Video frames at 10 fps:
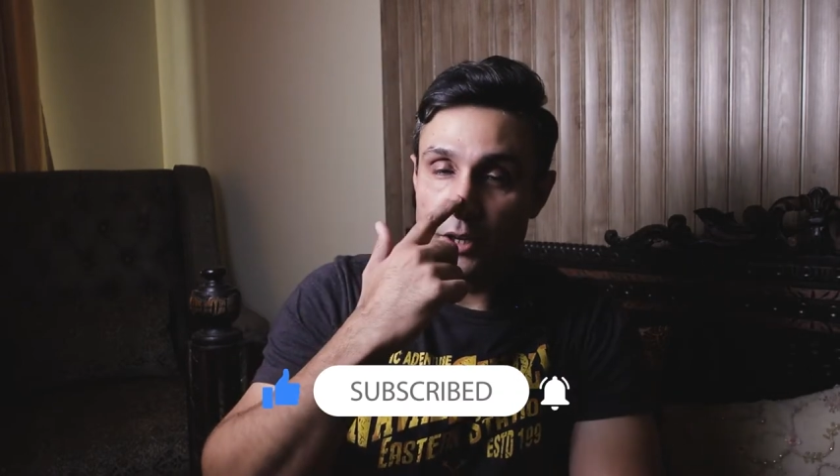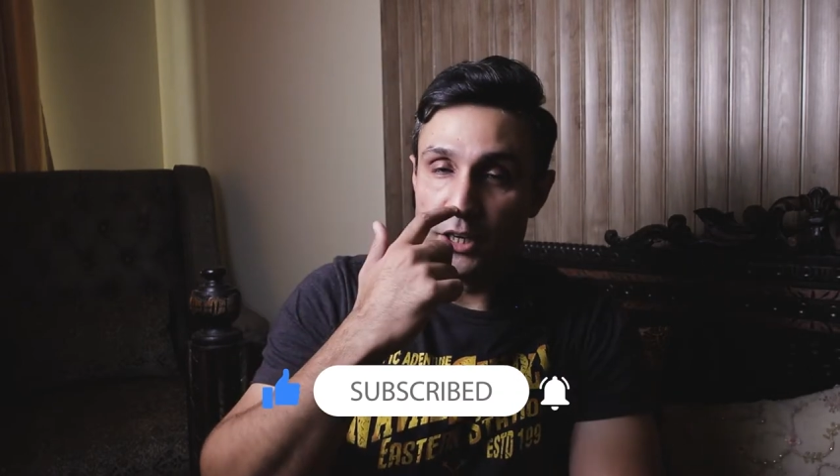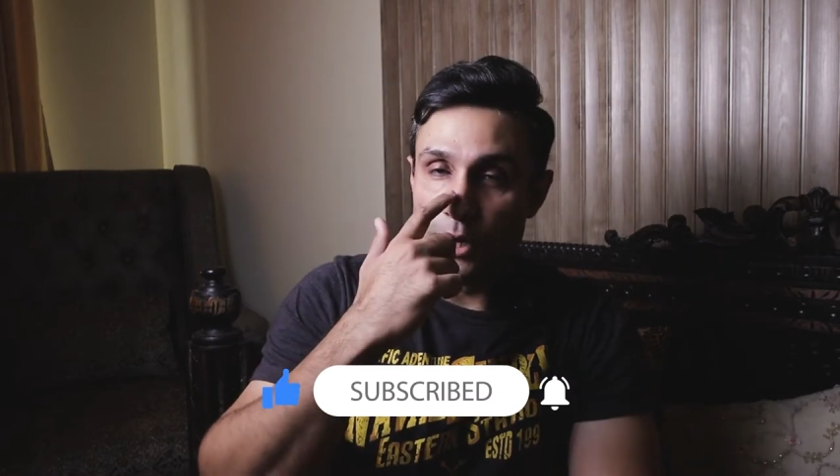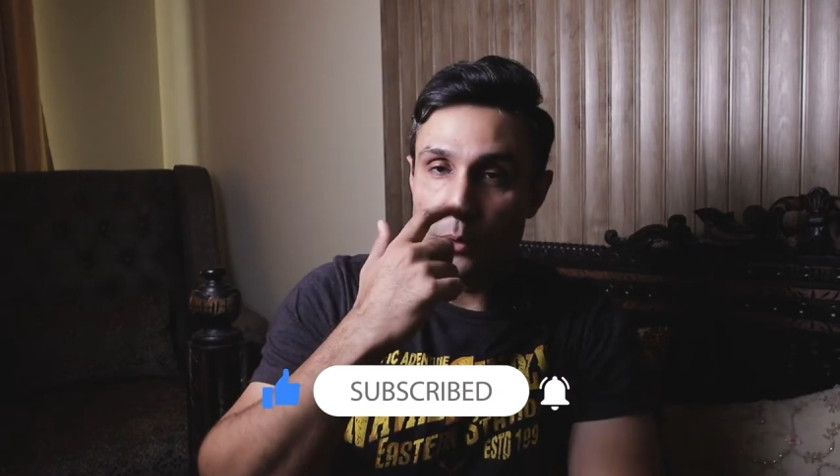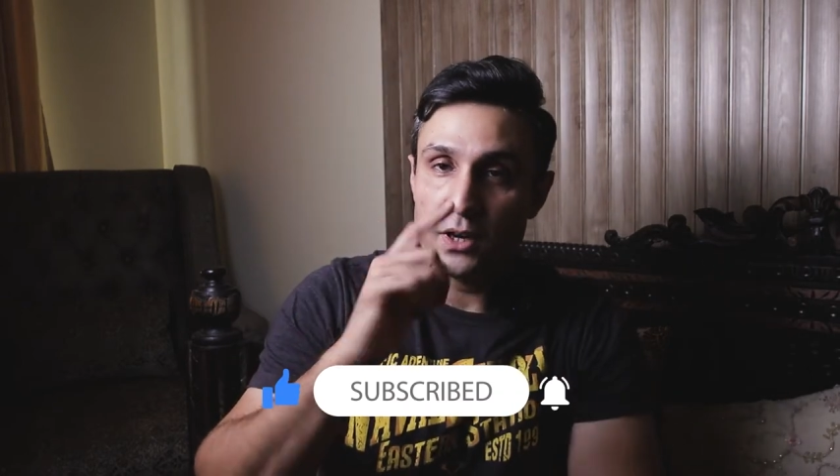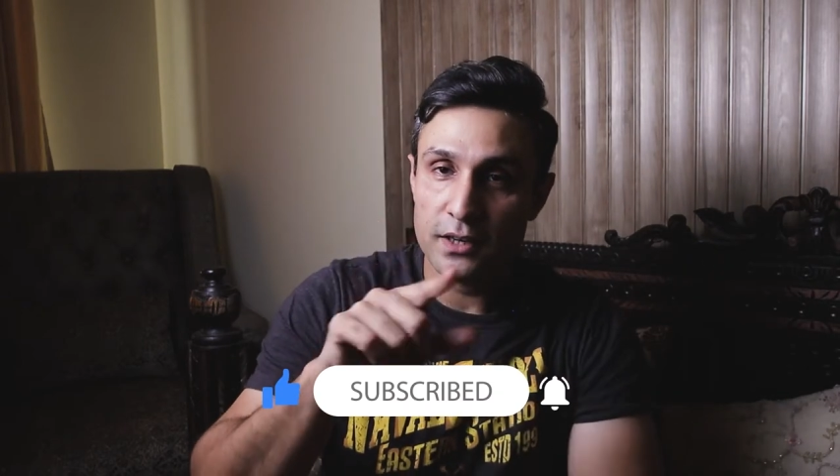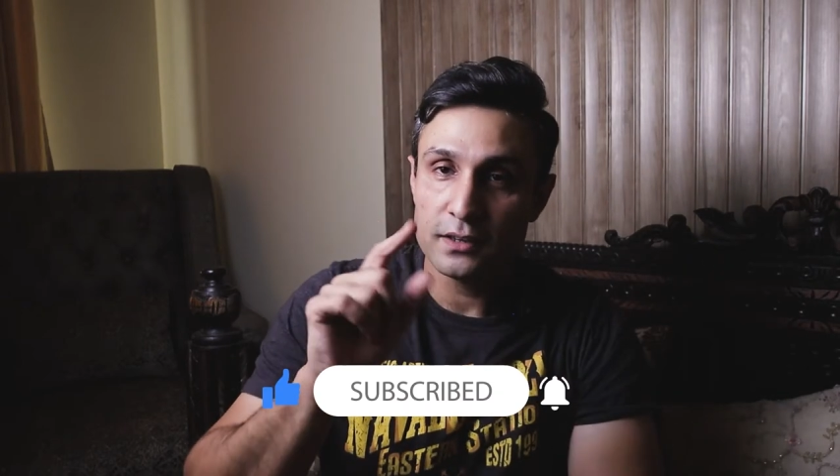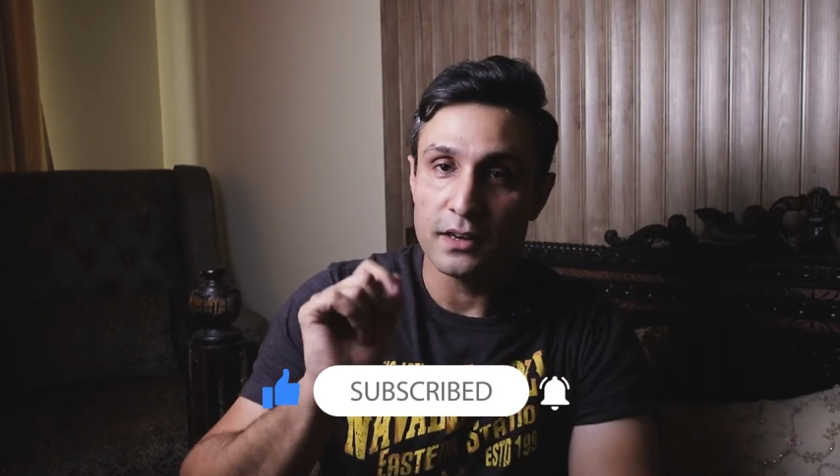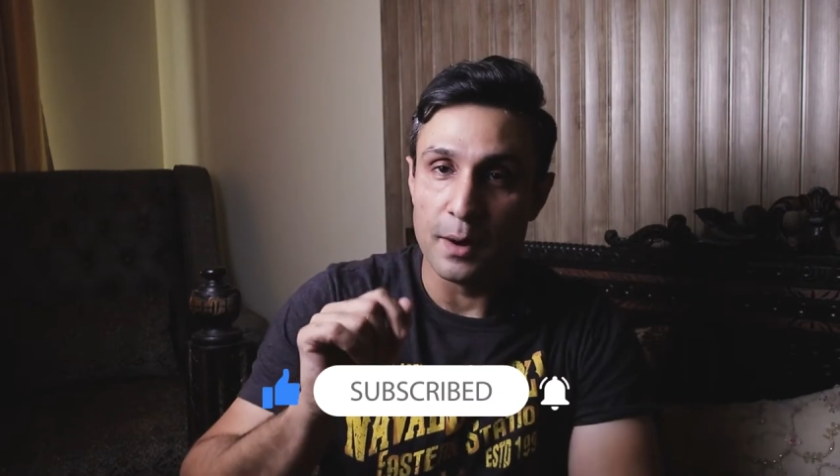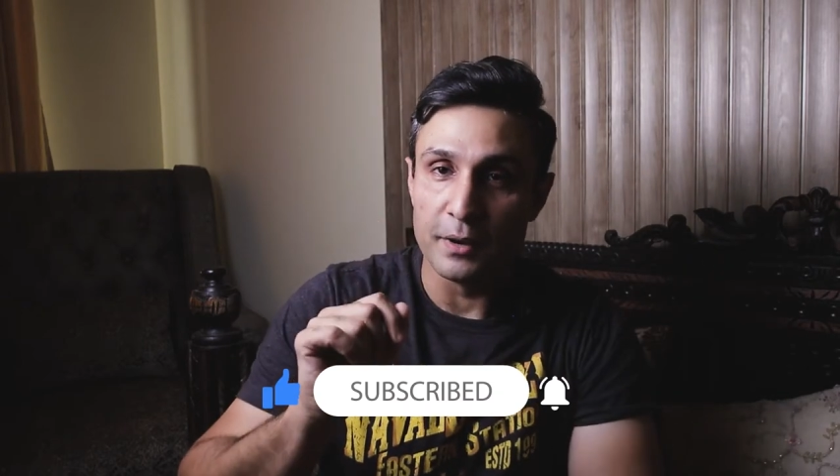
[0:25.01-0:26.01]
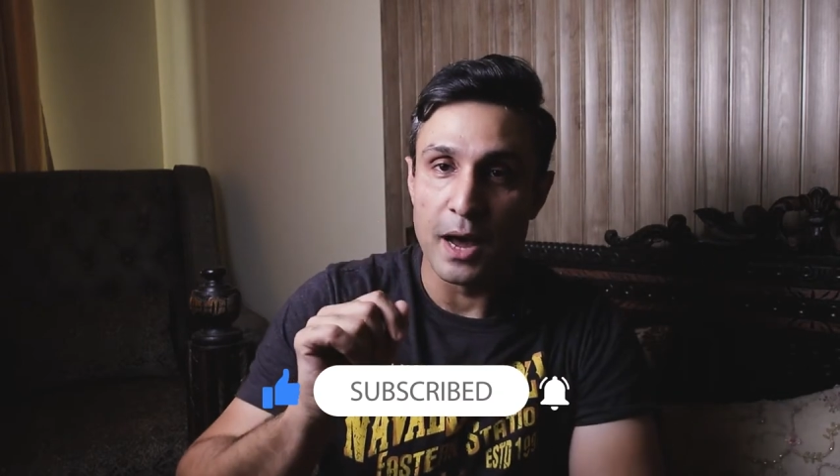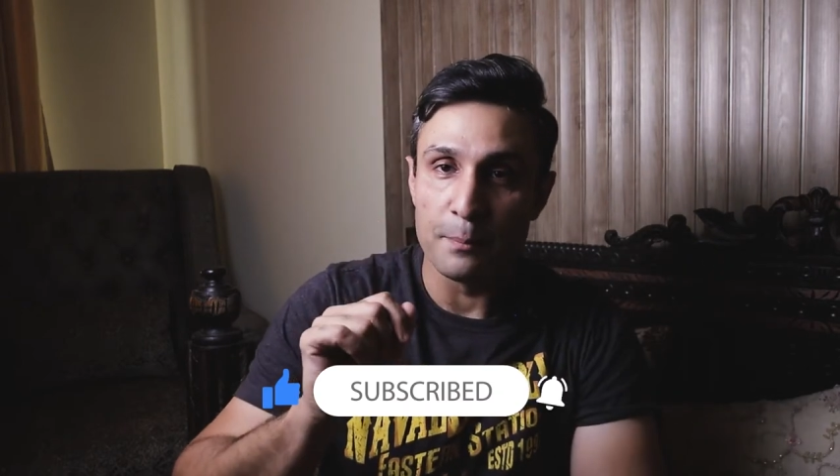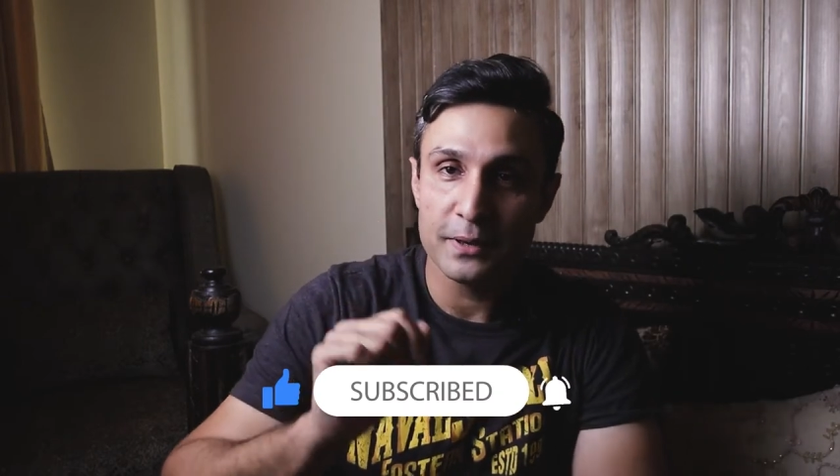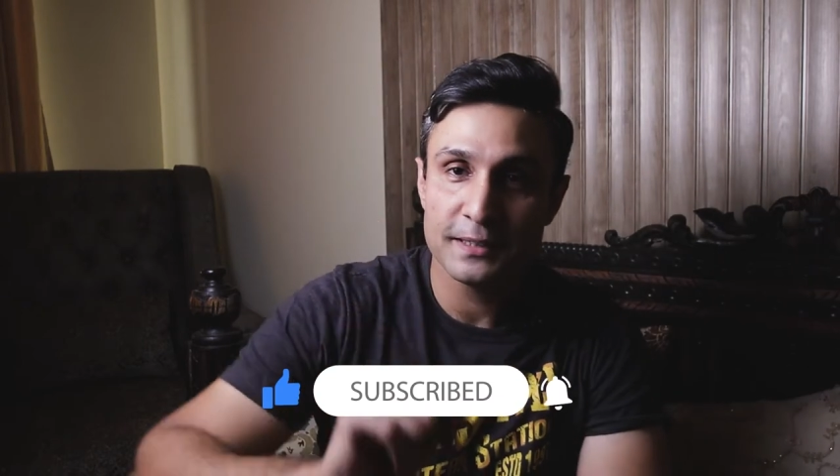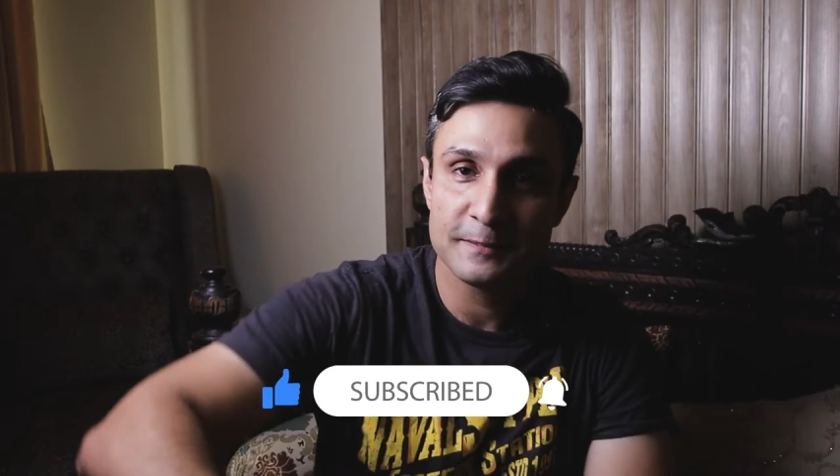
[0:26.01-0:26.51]
video. Coming
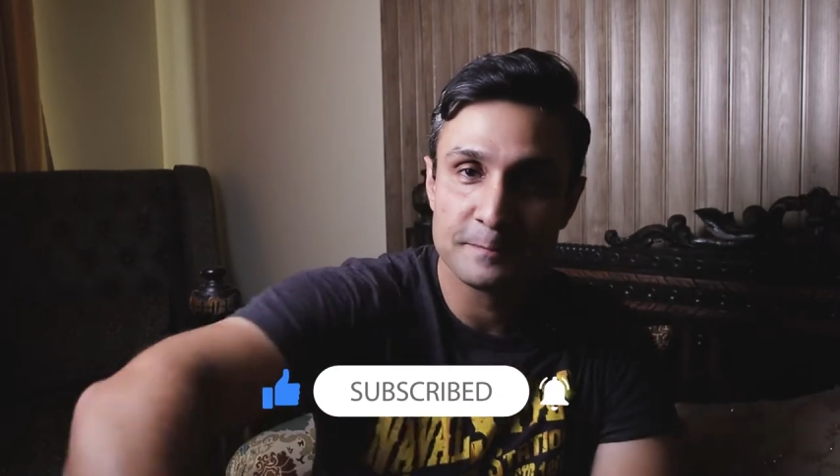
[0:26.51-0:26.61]
up.